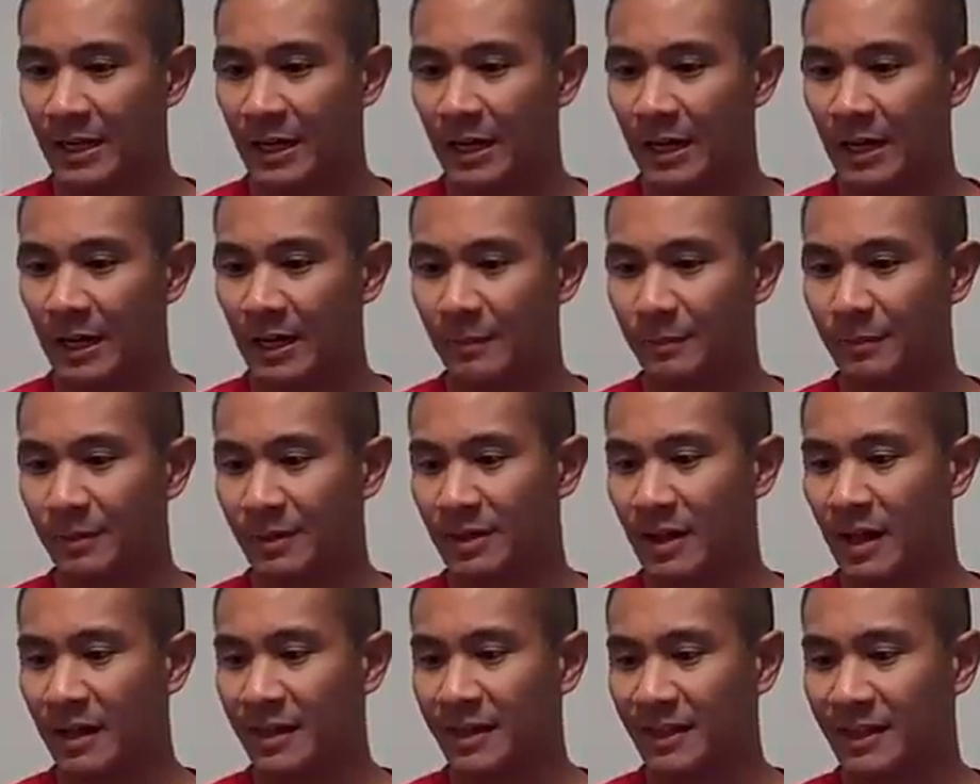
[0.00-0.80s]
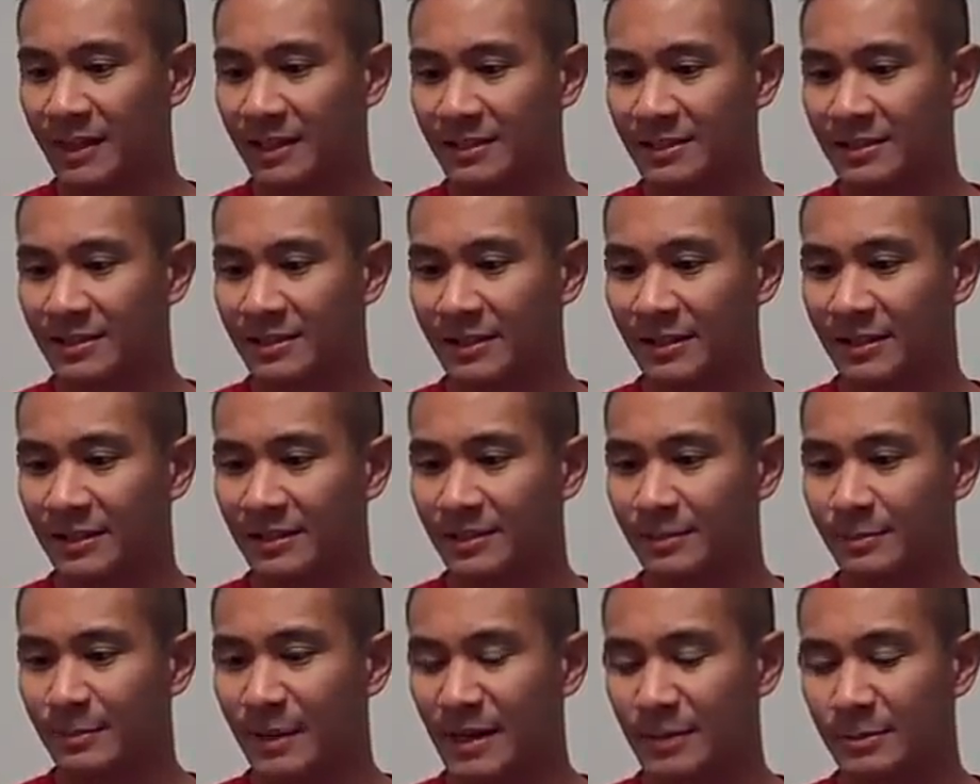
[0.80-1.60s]
Uh, but I think it's like
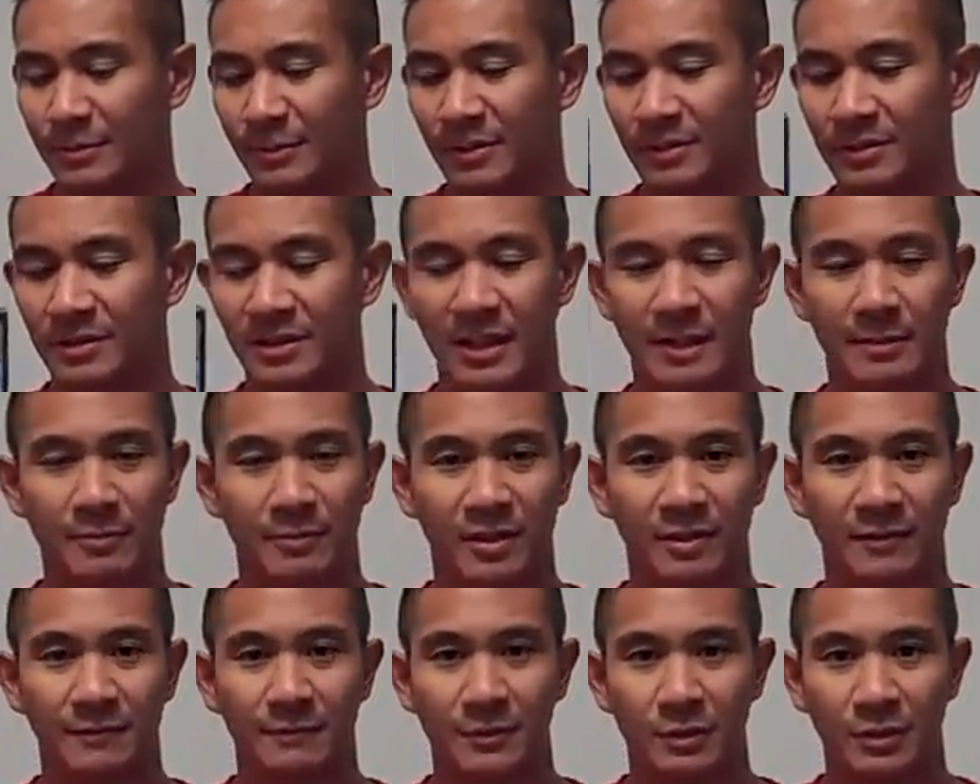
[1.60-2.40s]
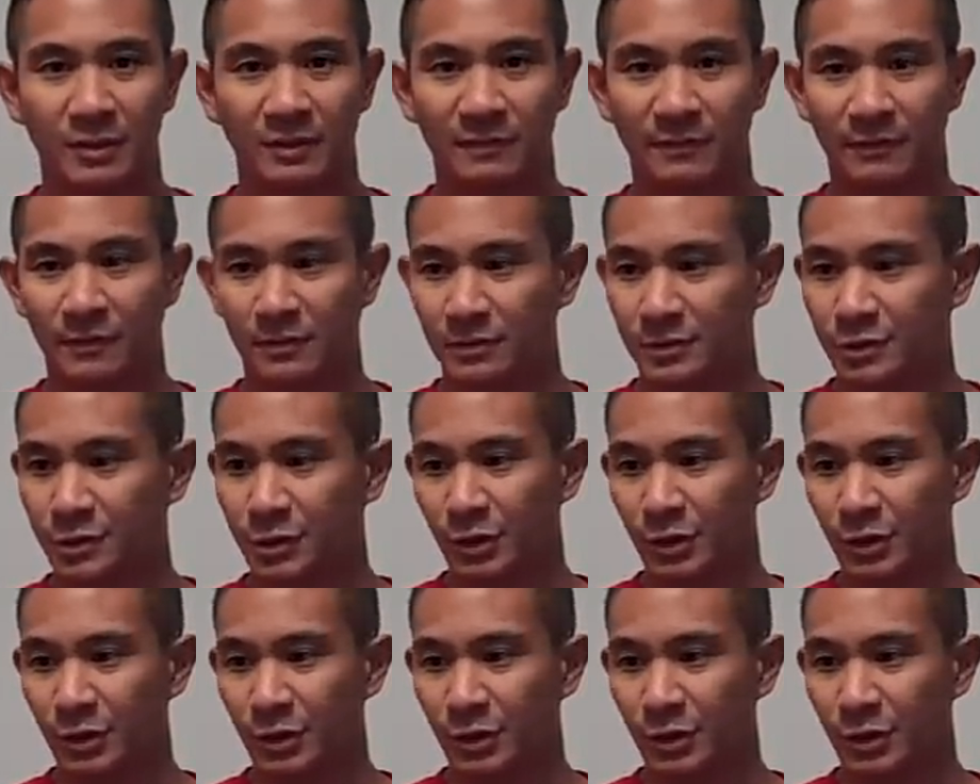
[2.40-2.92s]
a Smash Brothers game with the Viewtiful